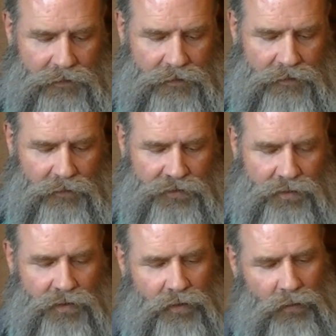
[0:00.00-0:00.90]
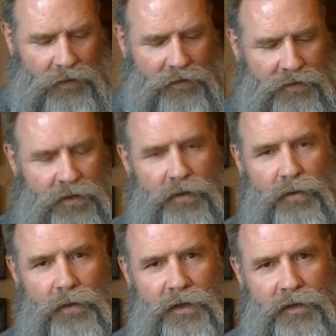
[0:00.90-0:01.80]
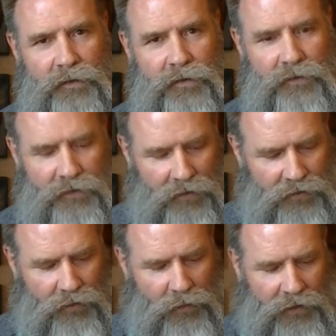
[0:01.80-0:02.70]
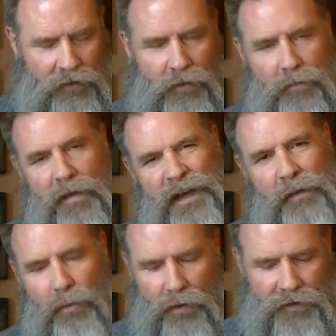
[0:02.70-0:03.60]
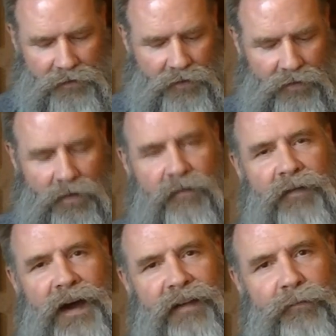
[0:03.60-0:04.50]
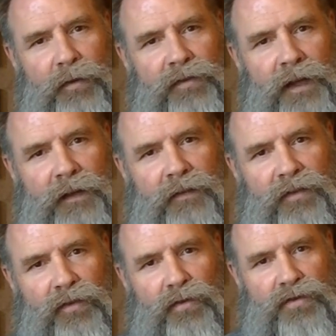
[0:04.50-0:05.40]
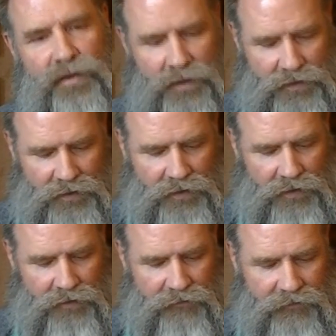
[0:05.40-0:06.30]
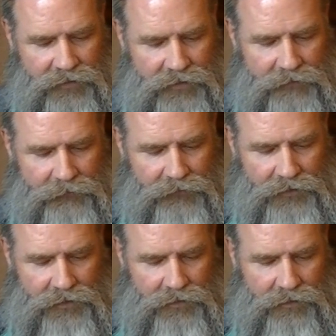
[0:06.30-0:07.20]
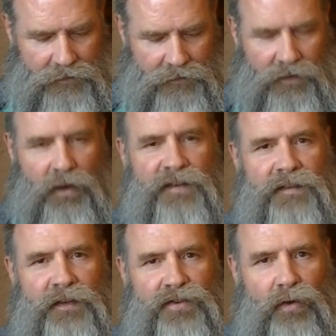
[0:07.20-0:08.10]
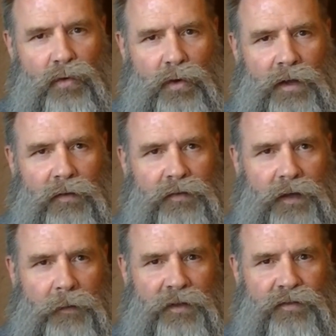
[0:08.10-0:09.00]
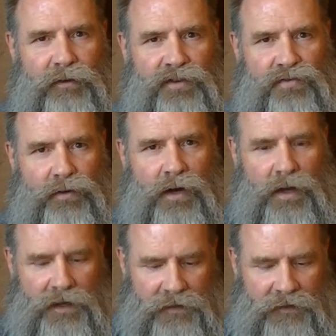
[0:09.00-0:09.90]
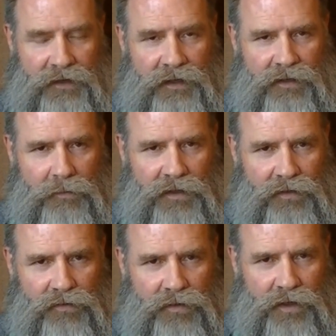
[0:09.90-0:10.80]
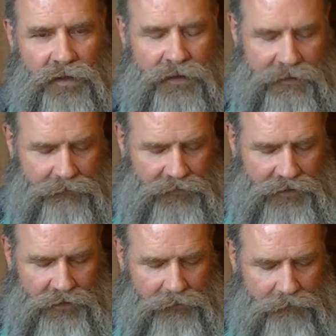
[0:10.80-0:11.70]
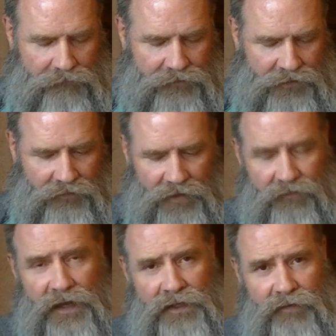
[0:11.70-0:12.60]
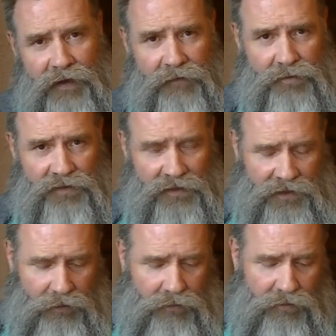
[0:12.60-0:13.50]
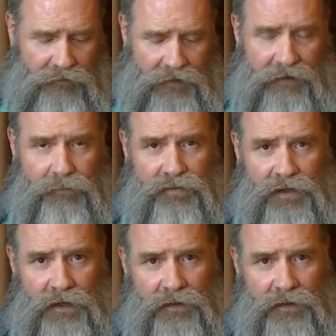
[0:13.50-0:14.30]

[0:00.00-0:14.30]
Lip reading: Now what you don't want to do is, you don't want to go any more than, a 5% solution of, essential oils. It's very strong and they need to be diluted. So if you have 95% carrier, 5%